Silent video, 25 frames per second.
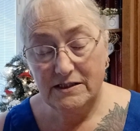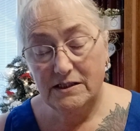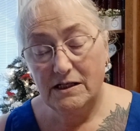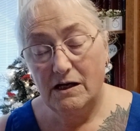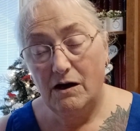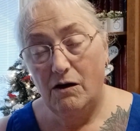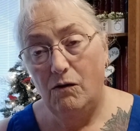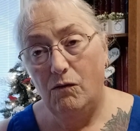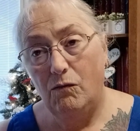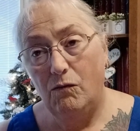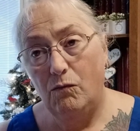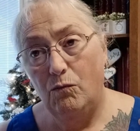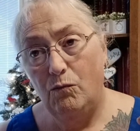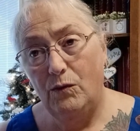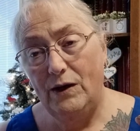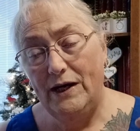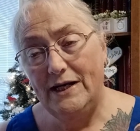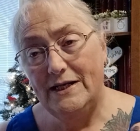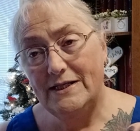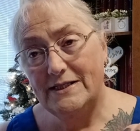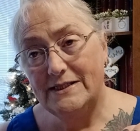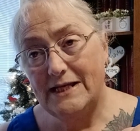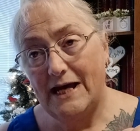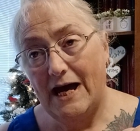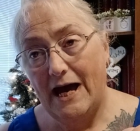So we
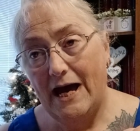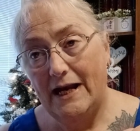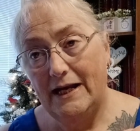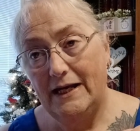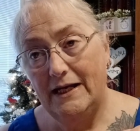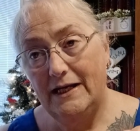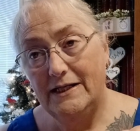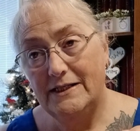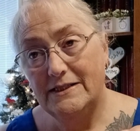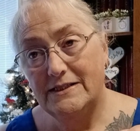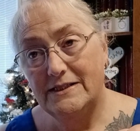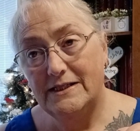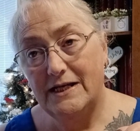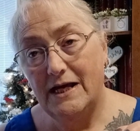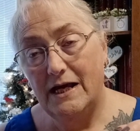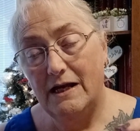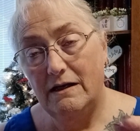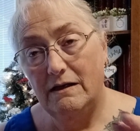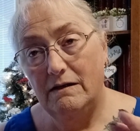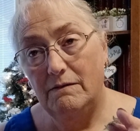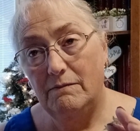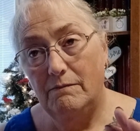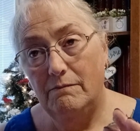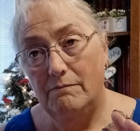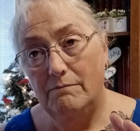decided instead
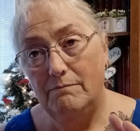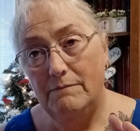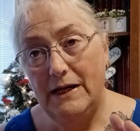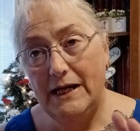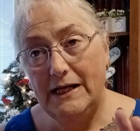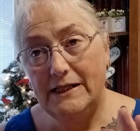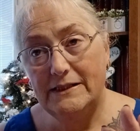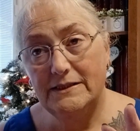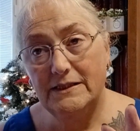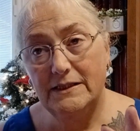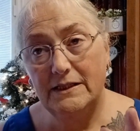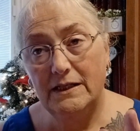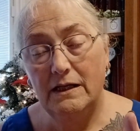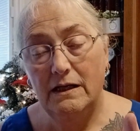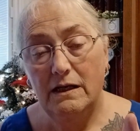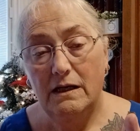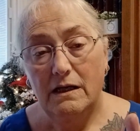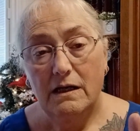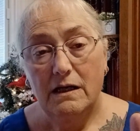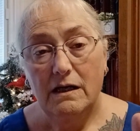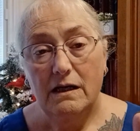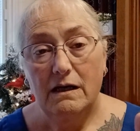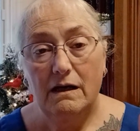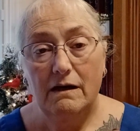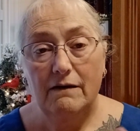of mixing
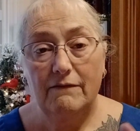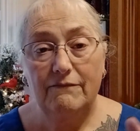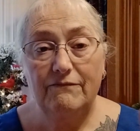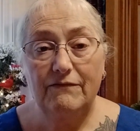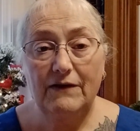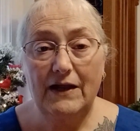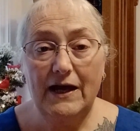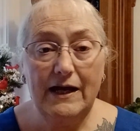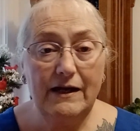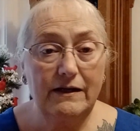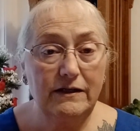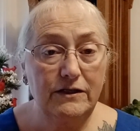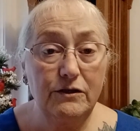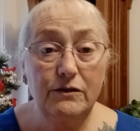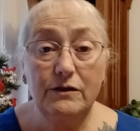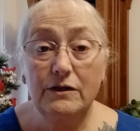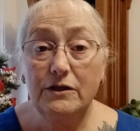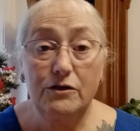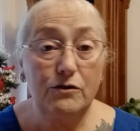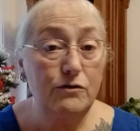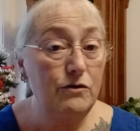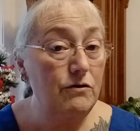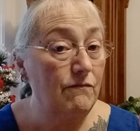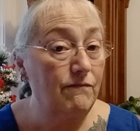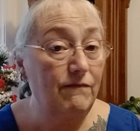a flex, you can
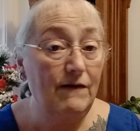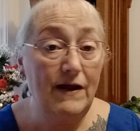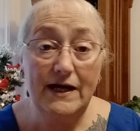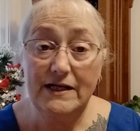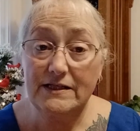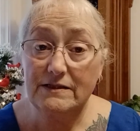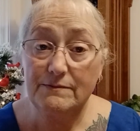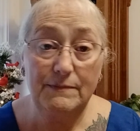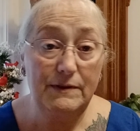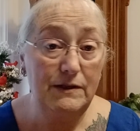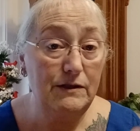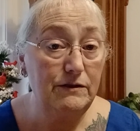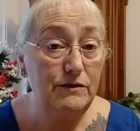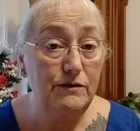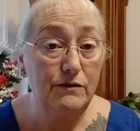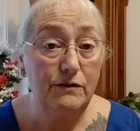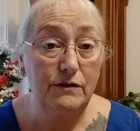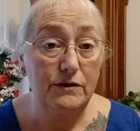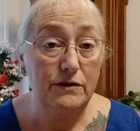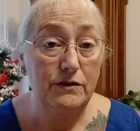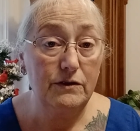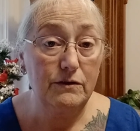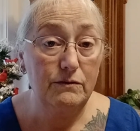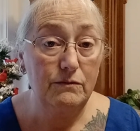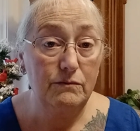do your flex meal, you
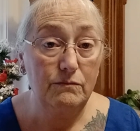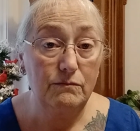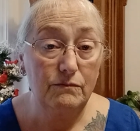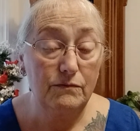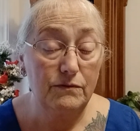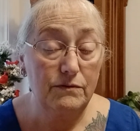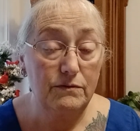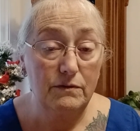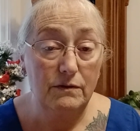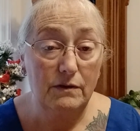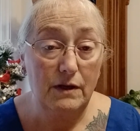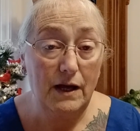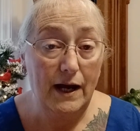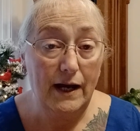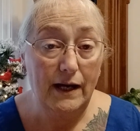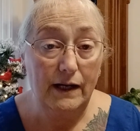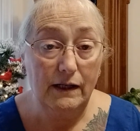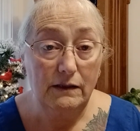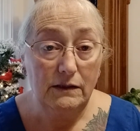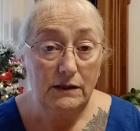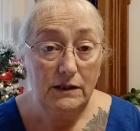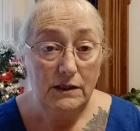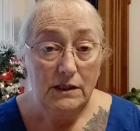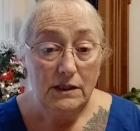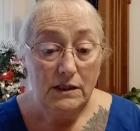can do like
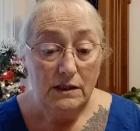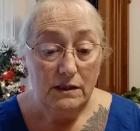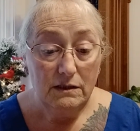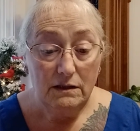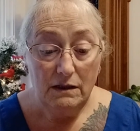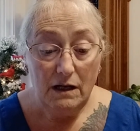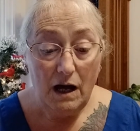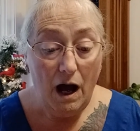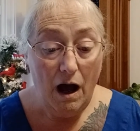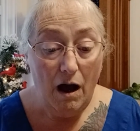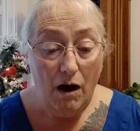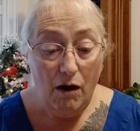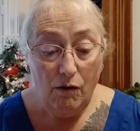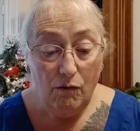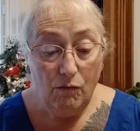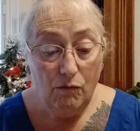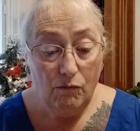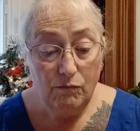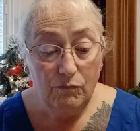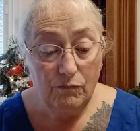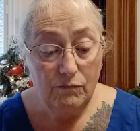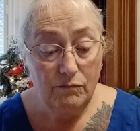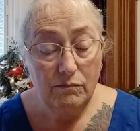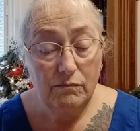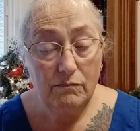
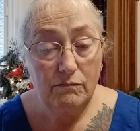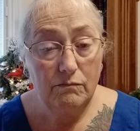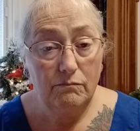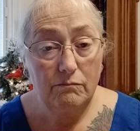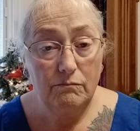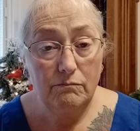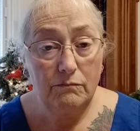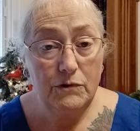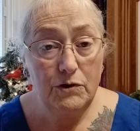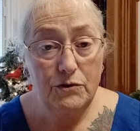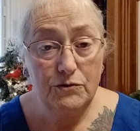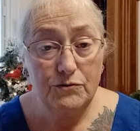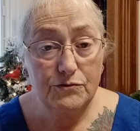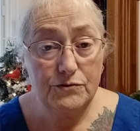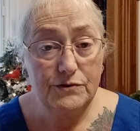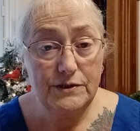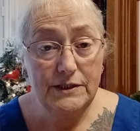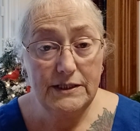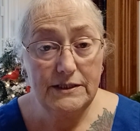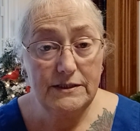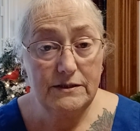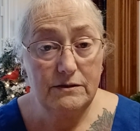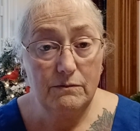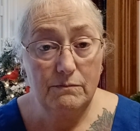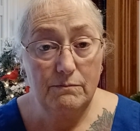all
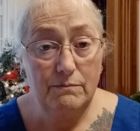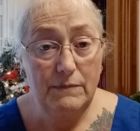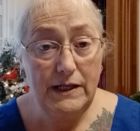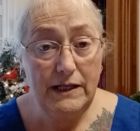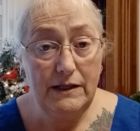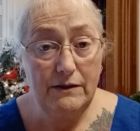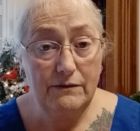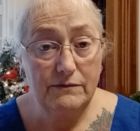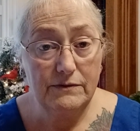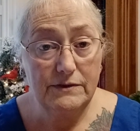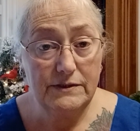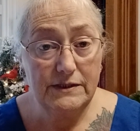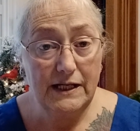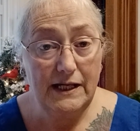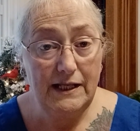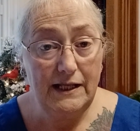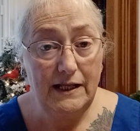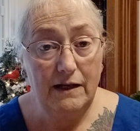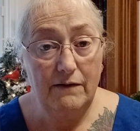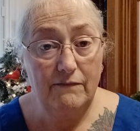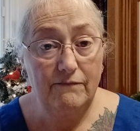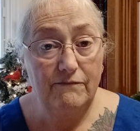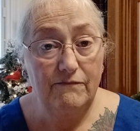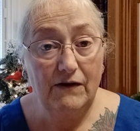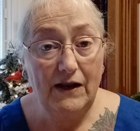Nutrisystem meals and
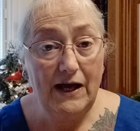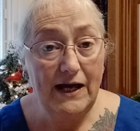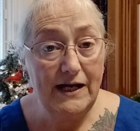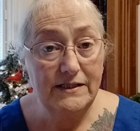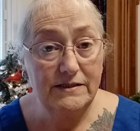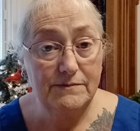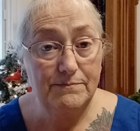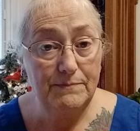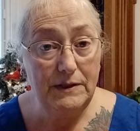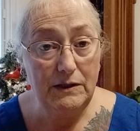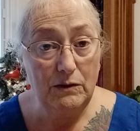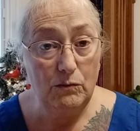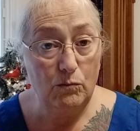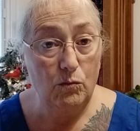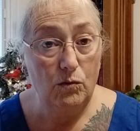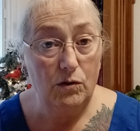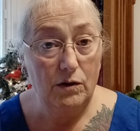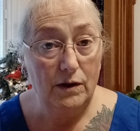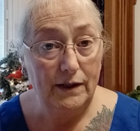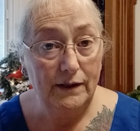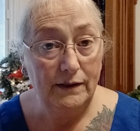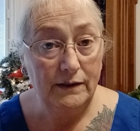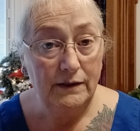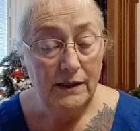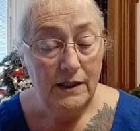then flex meal
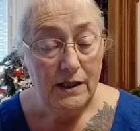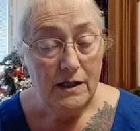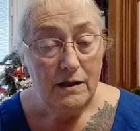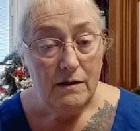one.